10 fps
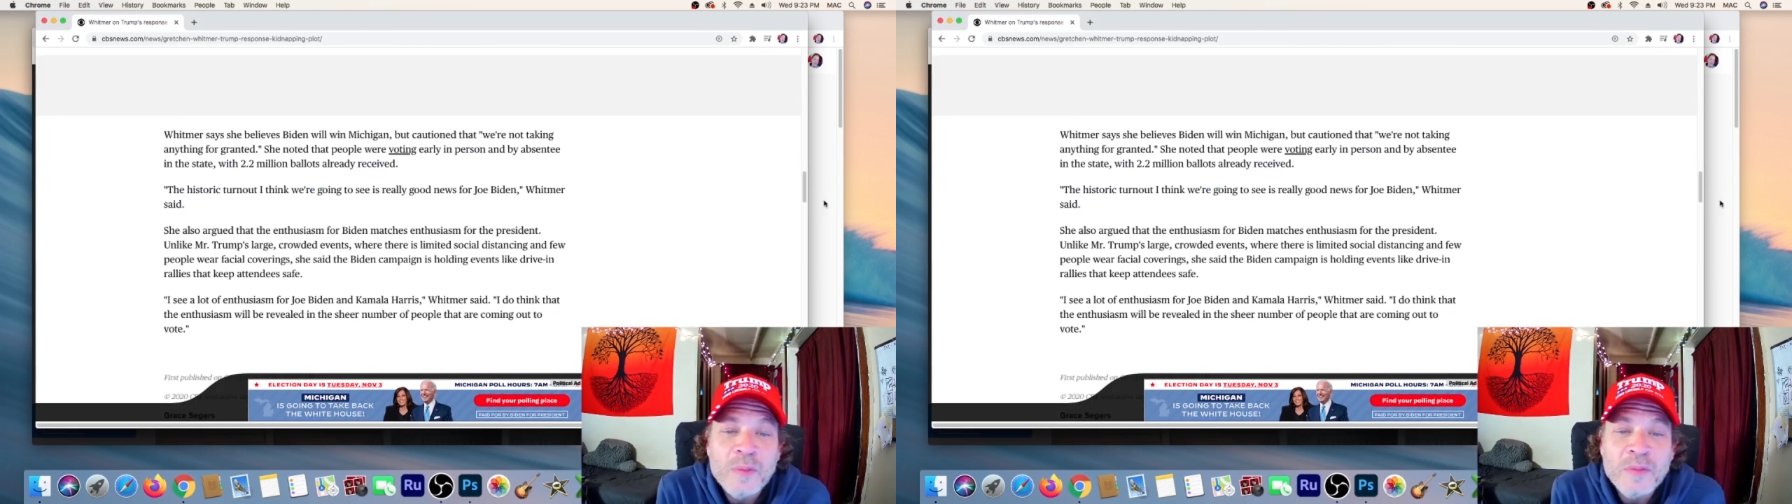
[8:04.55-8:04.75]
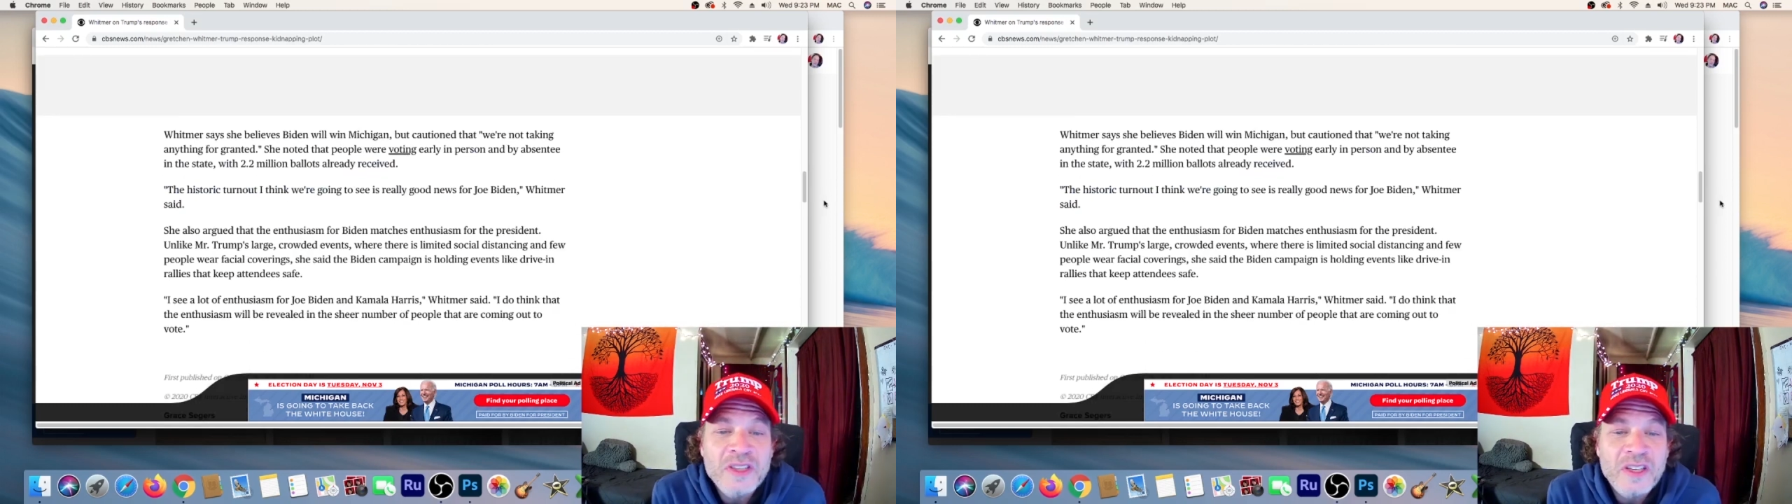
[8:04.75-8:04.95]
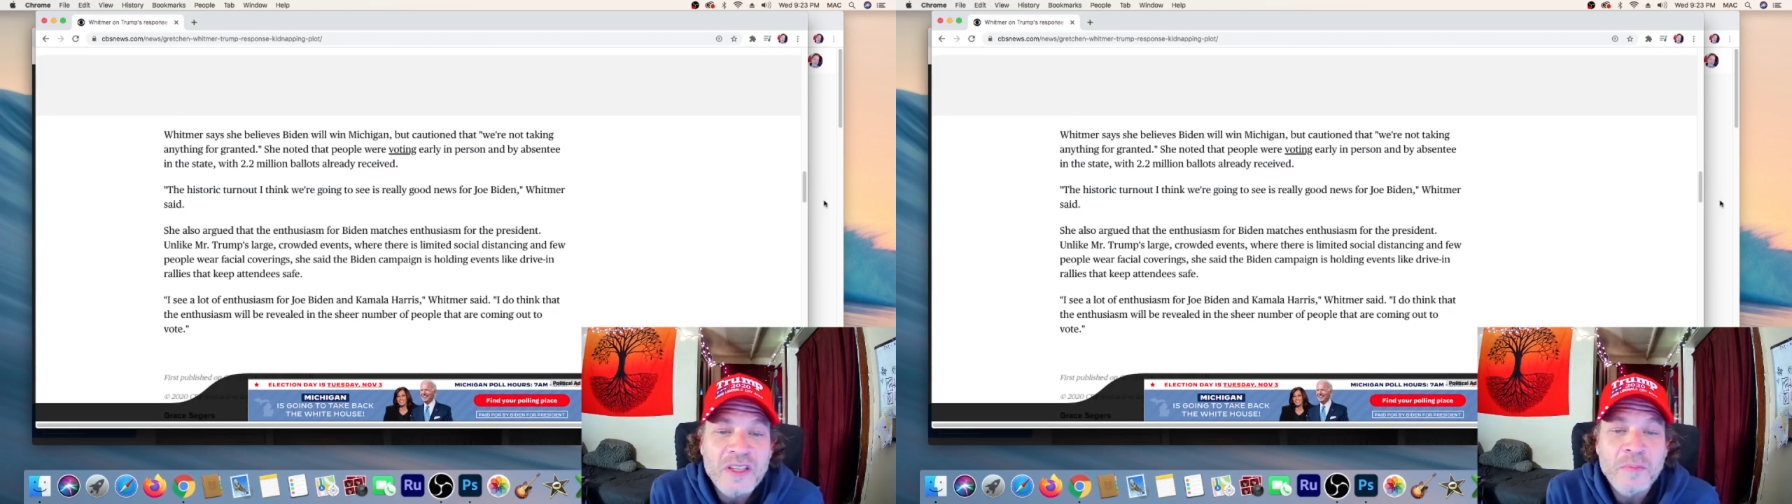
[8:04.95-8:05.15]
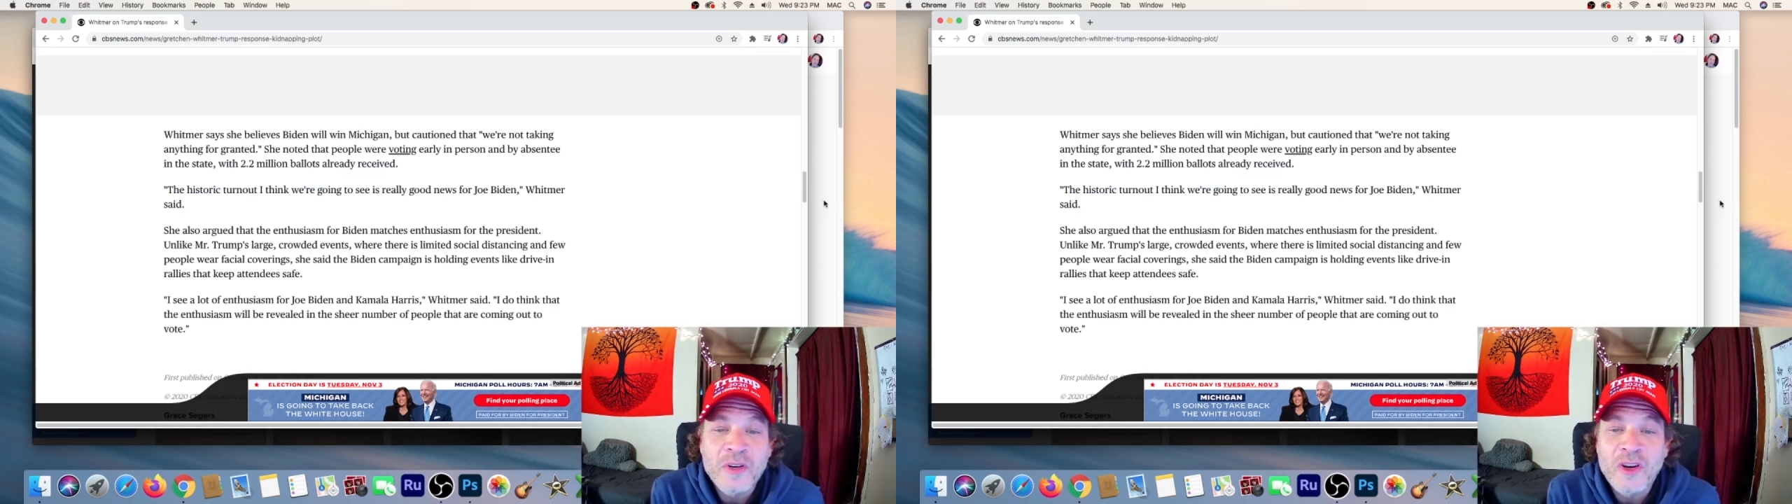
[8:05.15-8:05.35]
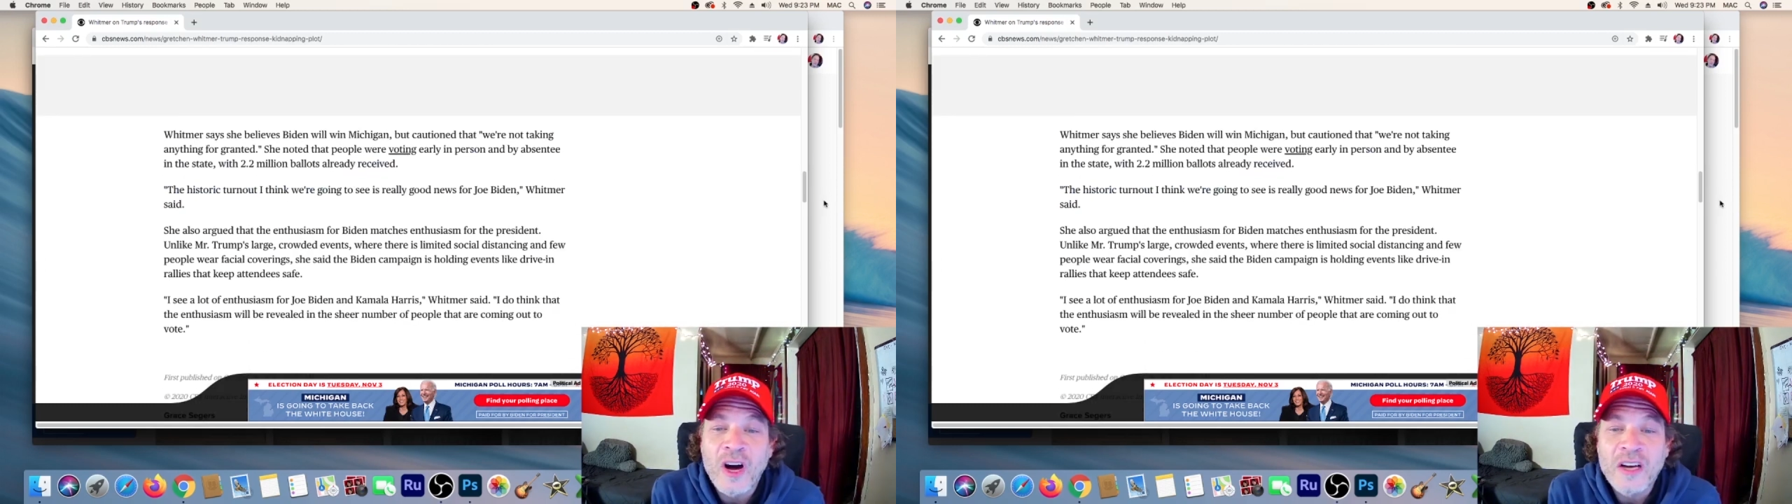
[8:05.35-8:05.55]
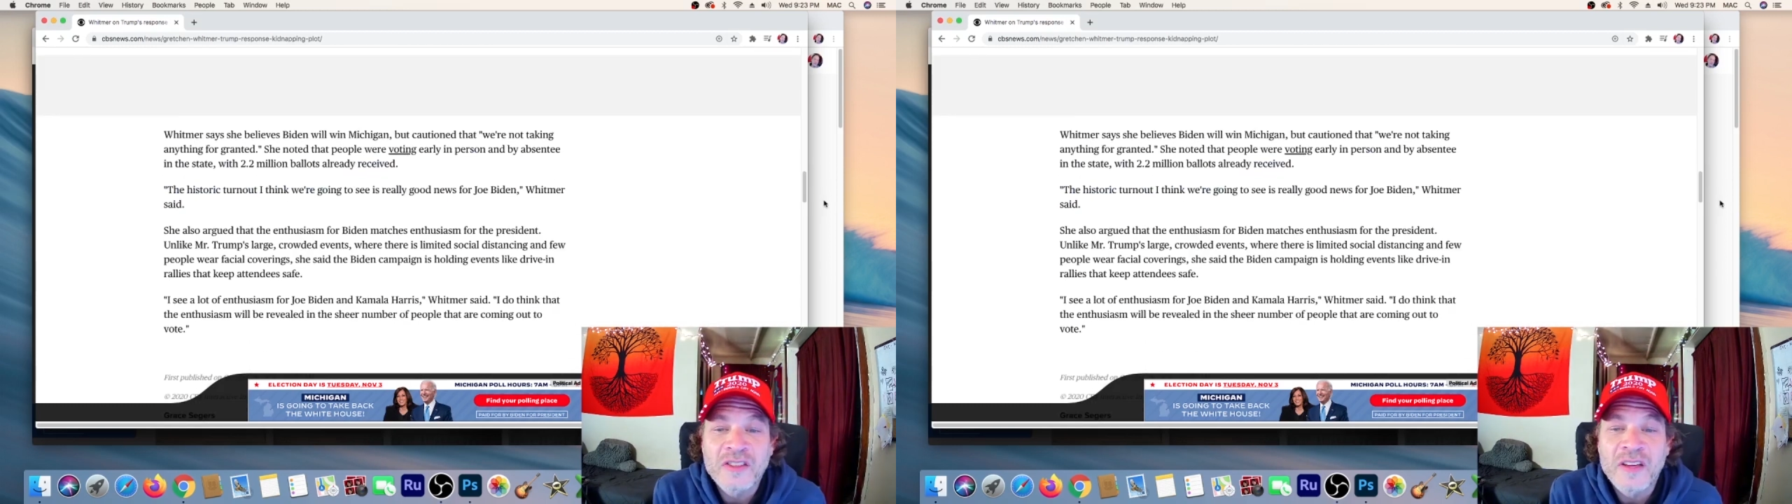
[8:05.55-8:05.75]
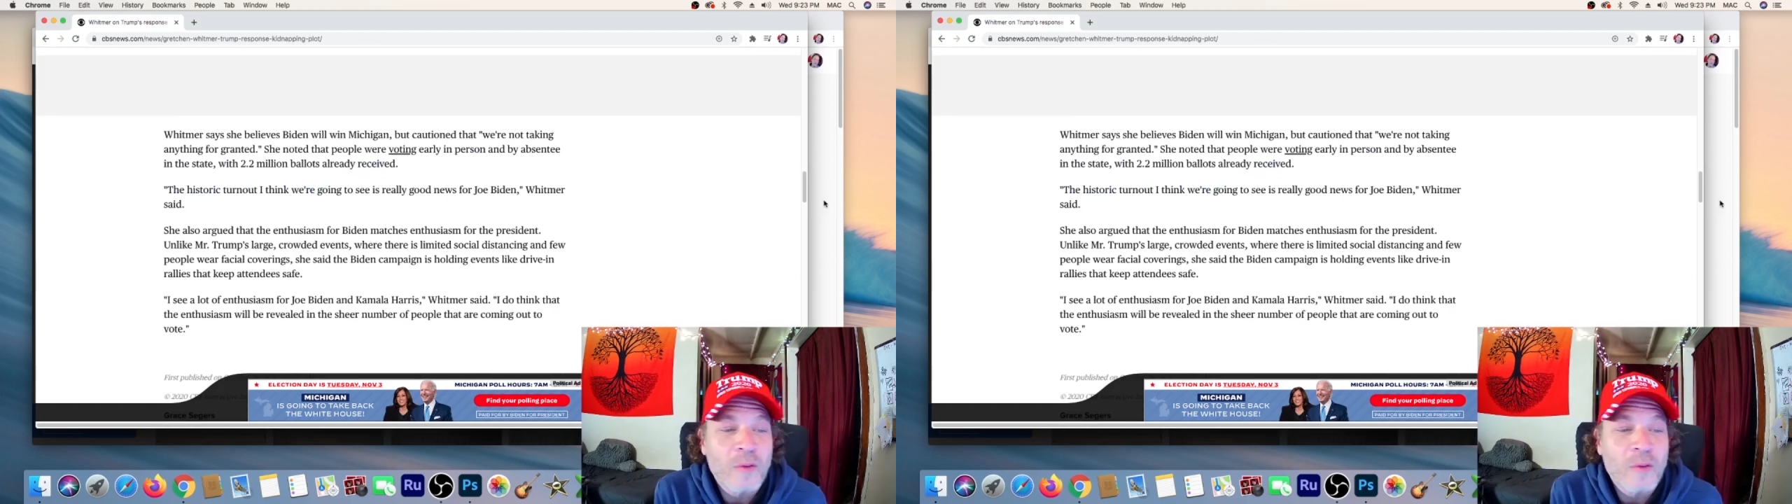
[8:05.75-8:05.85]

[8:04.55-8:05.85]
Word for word: but cautioned that we're not